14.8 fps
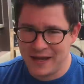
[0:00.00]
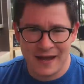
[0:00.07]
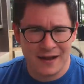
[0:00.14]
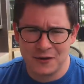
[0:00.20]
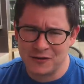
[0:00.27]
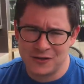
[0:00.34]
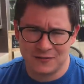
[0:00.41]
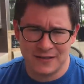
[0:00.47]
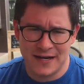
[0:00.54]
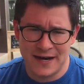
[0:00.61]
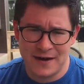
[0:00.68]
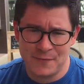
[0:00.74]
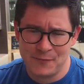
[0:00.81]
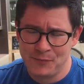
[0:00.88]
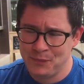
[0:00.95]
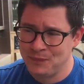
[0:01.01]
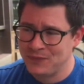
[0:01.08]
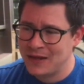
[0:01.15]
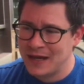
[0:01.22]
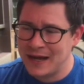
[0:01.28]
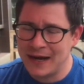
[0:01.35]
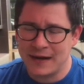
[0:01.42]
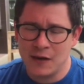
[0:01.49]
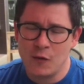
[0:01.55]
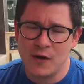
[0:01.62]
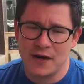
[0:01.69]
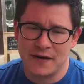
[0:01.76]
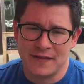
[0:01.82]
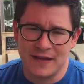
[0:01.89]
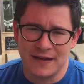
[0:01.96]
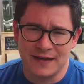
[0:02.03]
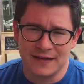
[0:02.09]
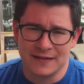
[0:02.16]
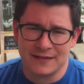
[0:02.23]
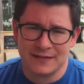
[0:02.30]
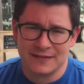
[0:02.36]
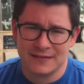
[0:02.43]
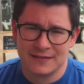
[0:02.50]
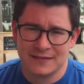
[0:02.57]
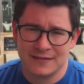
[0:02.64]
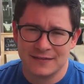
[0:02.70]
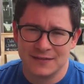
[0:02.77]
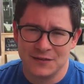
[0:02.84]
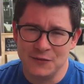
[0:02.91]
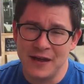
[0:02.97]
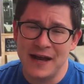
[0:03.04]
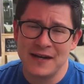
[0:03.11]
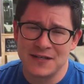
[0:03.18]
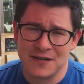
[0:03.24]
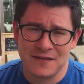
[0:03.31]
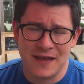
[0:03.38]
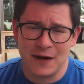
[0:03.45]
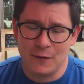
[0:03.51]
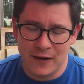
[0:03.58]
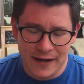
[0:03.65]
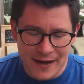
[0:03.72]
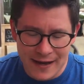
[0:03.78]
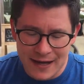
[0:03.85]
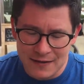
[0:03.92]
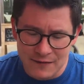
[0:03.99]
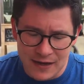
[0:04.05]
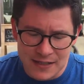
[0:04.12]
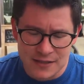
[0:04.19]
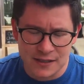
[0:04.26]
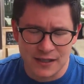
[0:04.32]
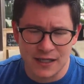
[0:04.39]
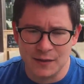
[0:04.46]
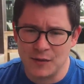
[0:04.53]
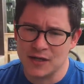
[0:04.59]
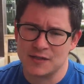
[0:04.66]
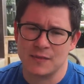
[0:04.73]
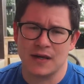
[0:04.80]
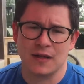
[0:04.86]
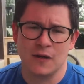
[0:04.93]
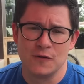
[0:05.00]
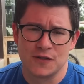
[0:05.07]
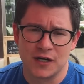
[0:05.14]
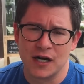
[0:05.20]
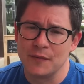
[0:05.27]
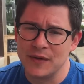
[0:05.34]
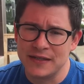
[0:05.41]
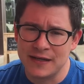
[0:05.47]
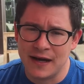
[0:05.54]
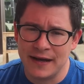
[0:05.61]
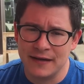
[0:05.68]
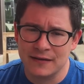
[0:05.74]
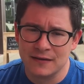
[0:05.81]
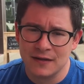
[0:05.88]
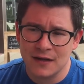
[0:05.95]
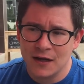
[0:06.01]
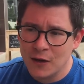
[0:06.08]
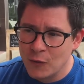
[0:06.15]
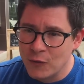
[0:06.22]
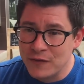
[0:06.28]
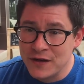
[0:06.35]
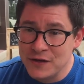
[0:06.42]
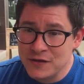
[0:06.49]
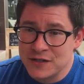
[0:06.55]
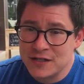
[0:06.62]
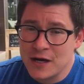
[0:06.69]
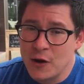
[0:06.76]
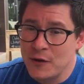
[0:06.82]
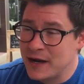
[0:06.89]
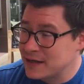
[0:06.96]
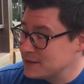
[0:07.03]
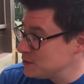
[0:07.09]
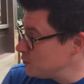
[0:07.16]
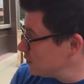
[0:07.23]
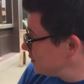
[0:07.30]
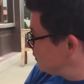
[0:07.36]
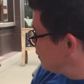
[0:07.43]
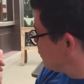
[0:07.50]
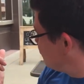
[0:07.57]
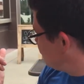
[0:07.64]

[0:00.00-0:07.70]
can't go wrong there. And I know what you're thinking. You ladies are thinking, well, I can't have ice cream because my clothes are gonna be tight. Well, then you just go next door to their